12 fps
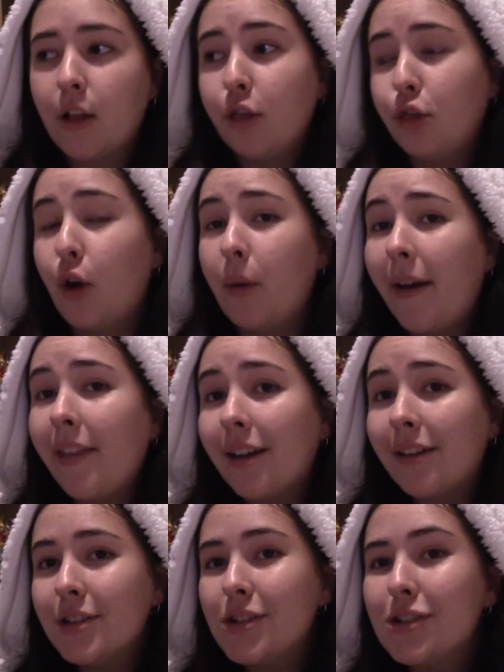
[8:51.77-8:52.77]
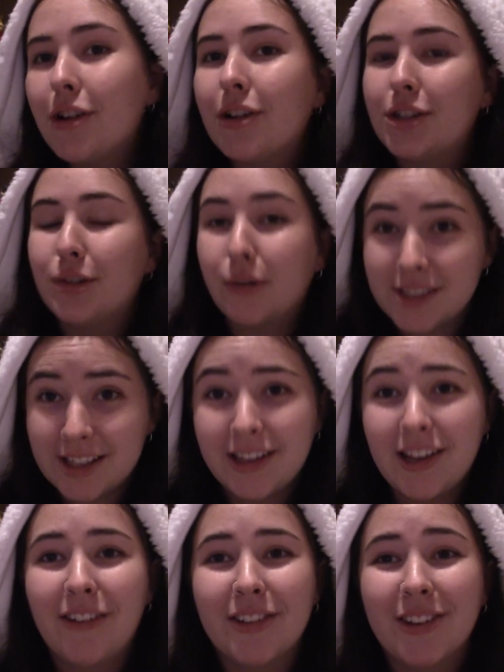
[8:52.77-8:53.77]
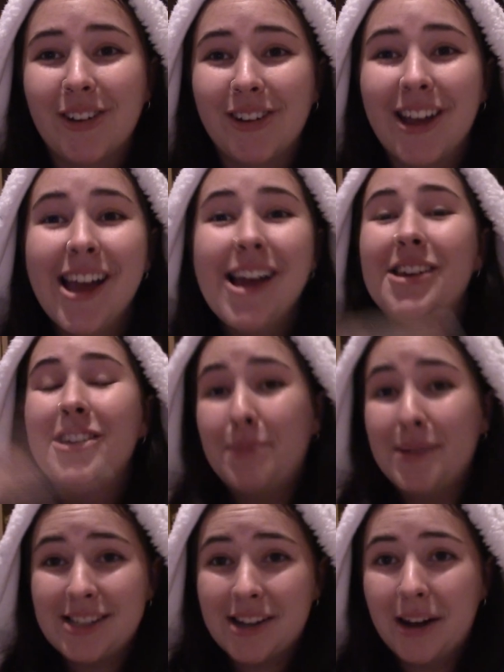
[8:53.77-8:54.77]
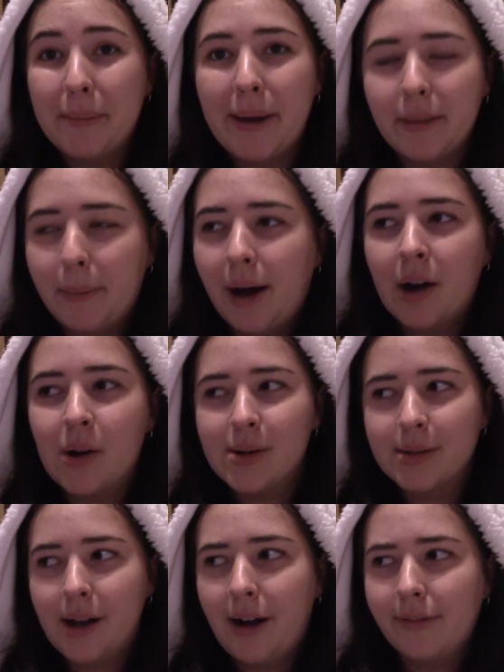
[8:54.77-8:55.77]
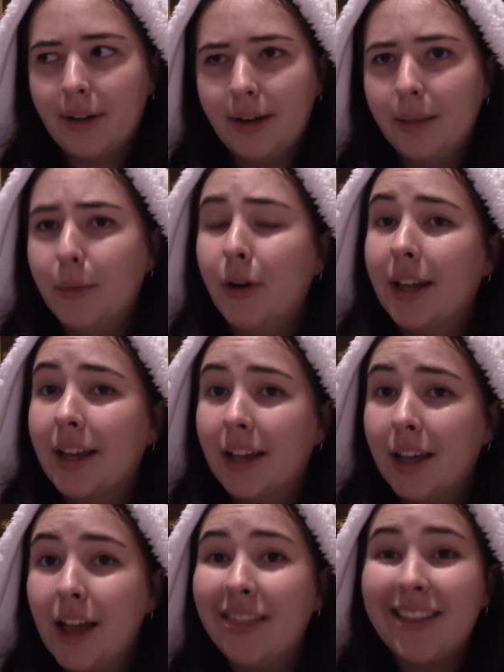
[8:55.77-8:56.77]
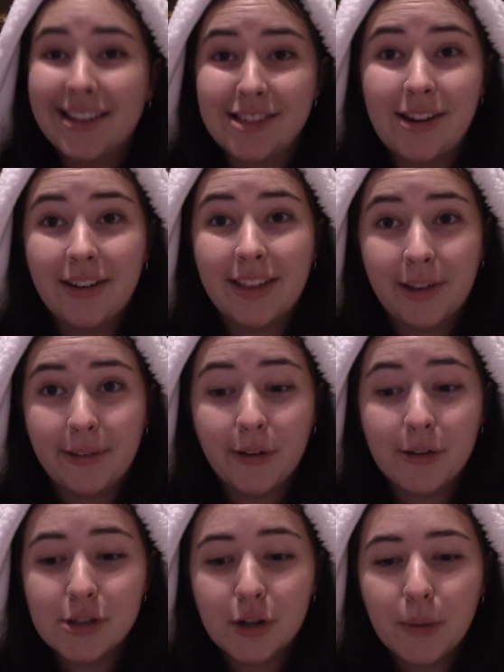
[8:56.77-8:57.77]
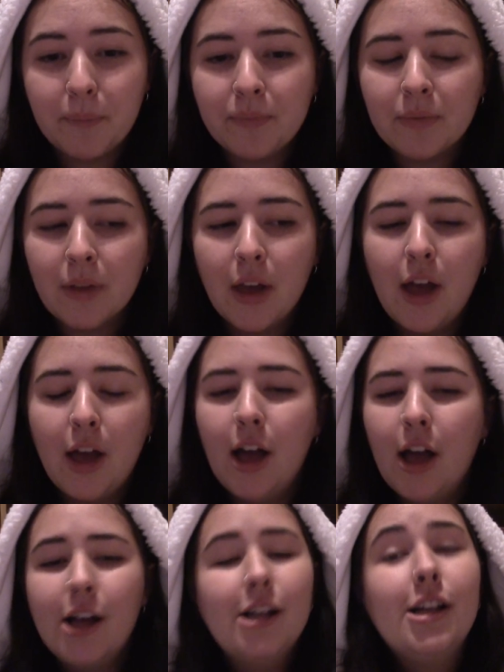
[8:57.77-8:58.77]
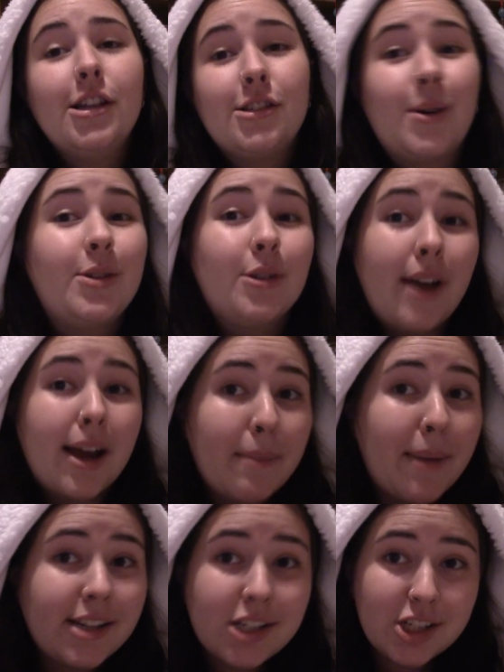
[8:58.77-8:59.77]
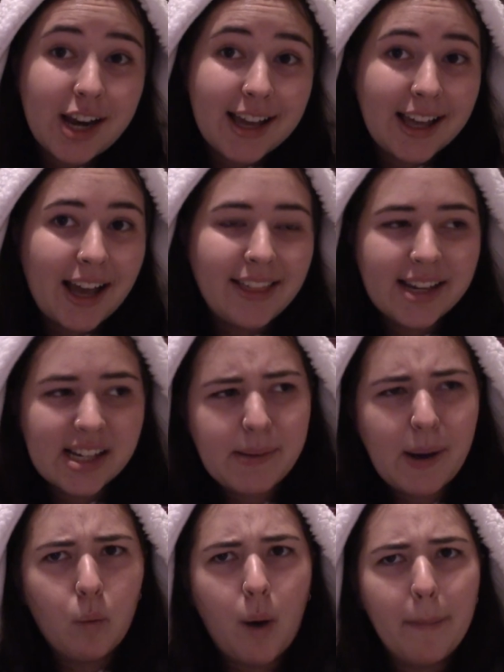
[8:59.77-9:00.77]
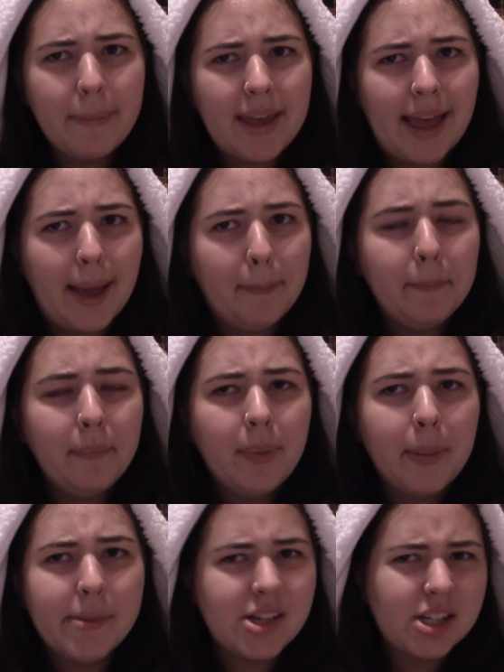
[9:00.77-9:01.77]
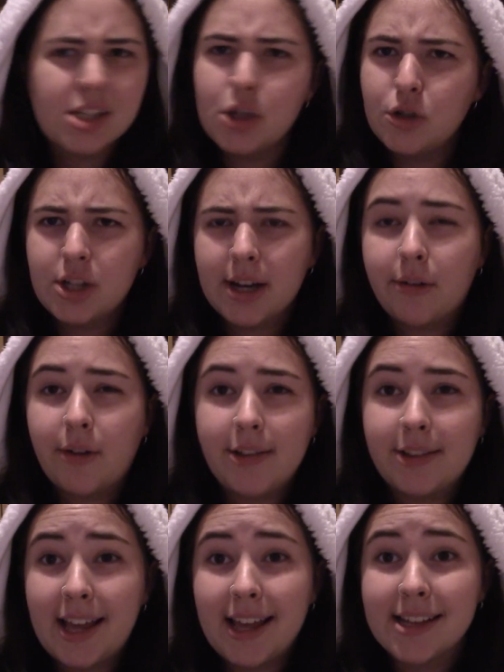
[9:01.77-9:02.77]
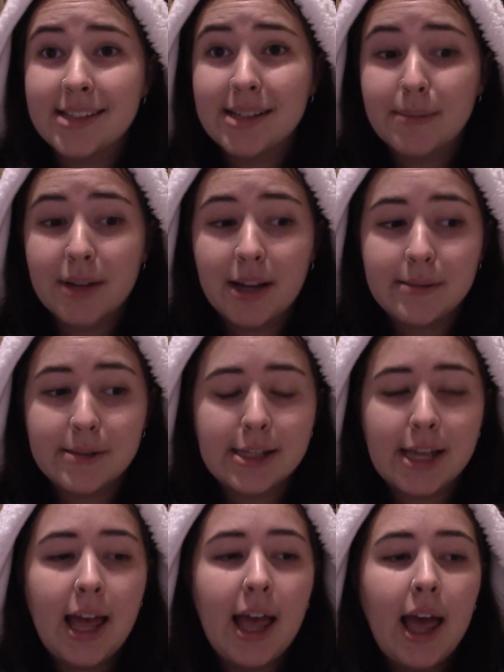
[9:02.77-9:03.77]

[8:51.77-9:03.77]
know about the afternoon slot because obviously in the afternoon you're busy going about the park, whereas at 9:30 in the morning that's the only thing you're focusing on. So I do recommend checking. I think it's about 1 p.m. but just do check throughout the day, because sometimes